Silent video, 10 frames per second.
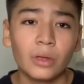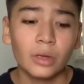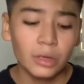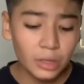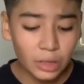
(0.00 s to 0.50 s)

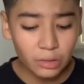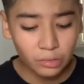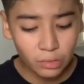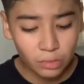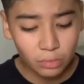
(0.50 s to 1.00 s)
And yeah,
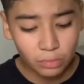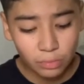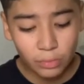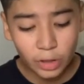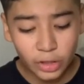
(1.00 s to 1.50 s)
so
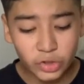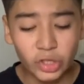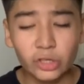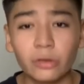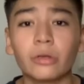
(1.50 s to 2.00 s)
I'm
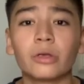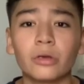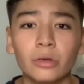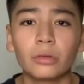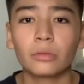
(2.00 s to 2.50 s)
genuinely
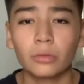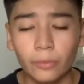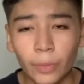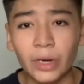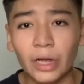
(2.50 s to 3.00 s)
good
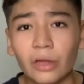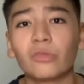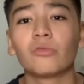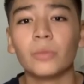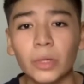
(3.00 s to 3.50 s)
by now,
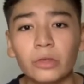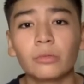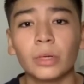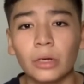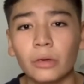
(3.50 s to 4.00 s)
3 months
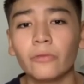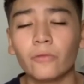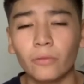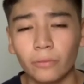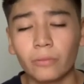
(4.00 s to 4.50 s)
by now.
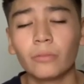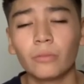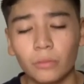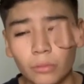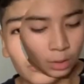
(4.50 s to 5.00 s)

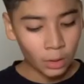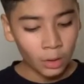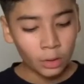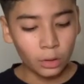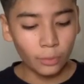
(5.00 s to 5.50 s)
So
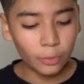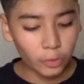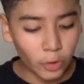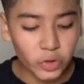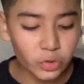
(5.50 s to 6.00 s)
yeah.
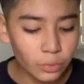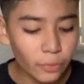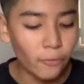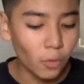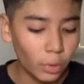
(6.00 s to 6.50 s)
Question number
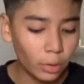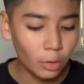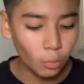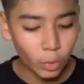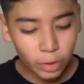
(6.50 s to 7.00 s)
four.
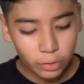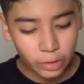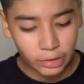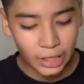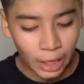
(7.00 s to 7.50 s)
What are
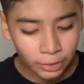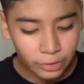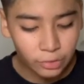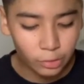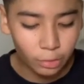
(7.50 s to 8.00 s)
the
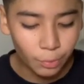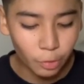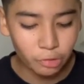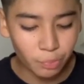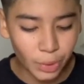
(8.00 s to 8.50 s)
talents you're
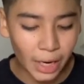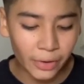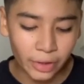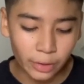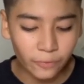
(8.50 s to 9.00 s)
most
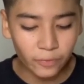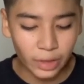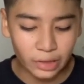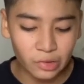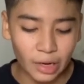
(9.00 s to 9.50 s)
proud of,
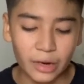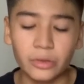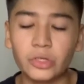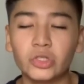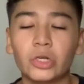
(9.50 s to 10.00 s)
excited
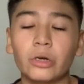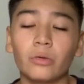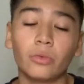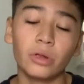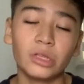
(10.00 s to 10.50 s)
to share? What are the